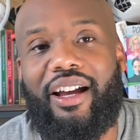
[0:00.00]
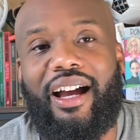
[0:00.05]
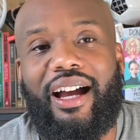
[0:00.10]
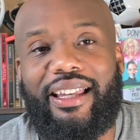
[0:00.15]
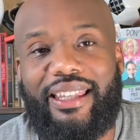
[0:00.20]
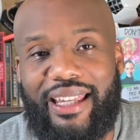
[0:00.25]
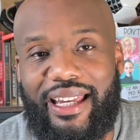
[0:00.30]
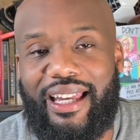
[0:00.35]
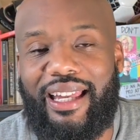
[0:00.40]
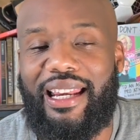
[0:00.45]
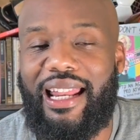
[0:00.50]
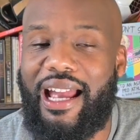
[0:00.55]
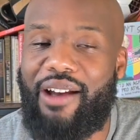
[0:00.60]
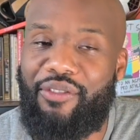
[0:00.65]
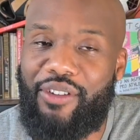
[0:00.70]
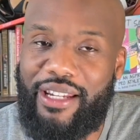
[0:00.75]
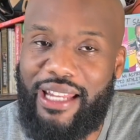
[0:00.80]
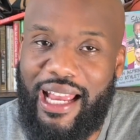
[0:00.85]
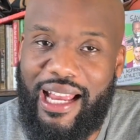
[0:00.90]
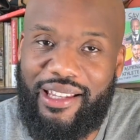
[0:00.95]
Again,
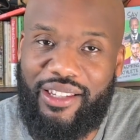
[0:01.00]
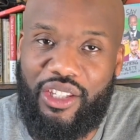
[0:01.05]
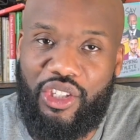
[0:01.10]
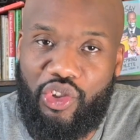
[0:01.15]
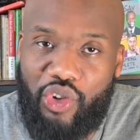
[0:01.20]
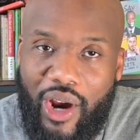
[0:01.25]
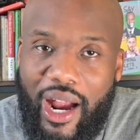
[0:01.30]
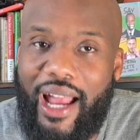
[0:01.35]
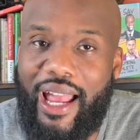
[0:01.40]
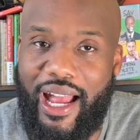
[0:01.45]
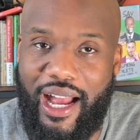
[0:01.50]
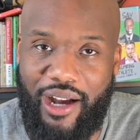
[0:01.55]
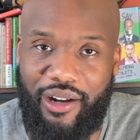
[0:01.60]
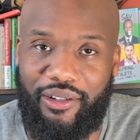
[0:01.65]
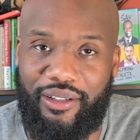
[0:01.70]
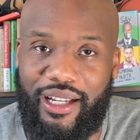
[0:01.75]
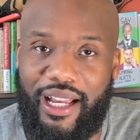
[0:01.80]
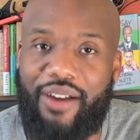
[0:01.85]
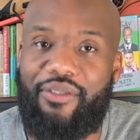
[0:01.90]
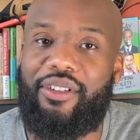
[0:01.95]
every day is a
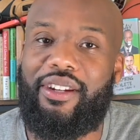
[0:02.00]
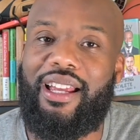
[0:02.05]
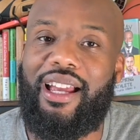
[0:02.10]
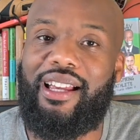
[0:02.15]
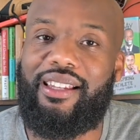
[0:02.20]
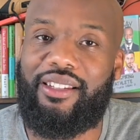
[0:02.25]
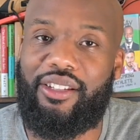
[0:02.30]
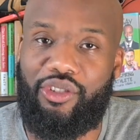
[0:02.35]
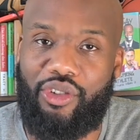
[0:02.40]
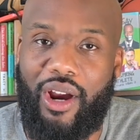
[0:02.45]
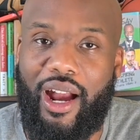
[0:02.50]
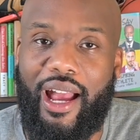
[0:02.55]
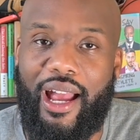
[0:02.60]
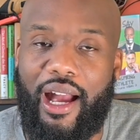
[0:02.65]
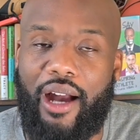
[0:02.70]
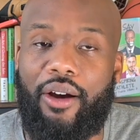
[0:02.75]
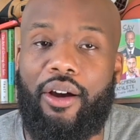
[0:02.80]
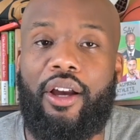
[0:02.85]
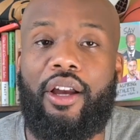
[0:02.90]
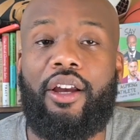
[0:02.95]
tryout. Every day is a
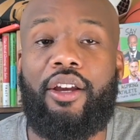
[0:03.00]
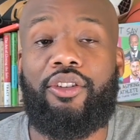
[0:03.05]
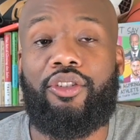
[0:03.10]
tryout.